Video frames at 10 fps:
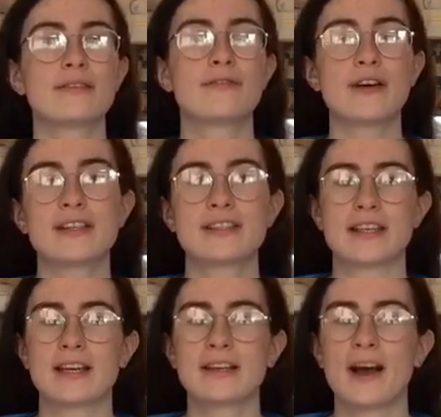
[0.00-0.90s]
The first
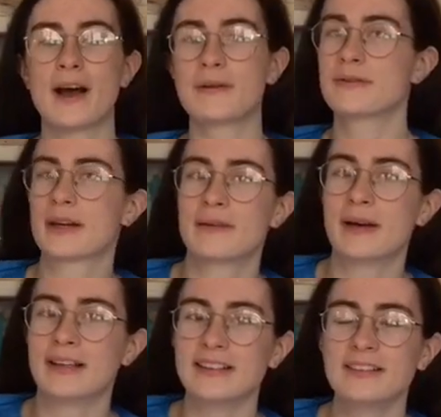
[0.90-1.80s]
thing I would
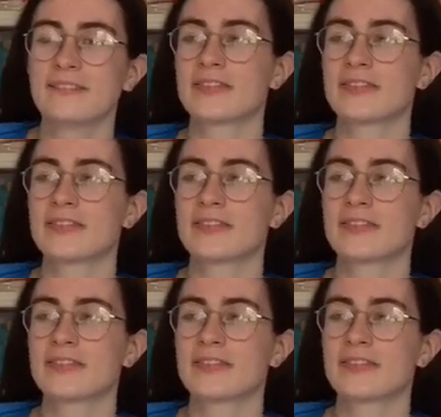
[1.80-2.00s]
recommend